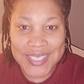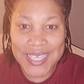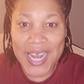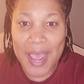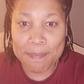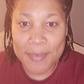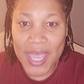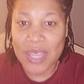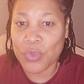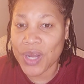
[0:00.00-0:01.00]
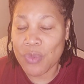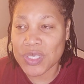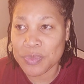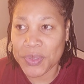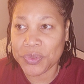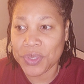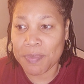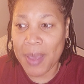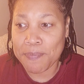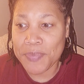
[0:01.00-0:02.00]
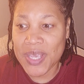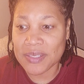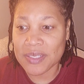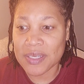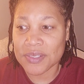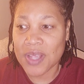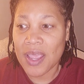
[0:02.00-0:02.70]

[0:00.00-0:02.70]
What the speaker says: that I made when I was building my business.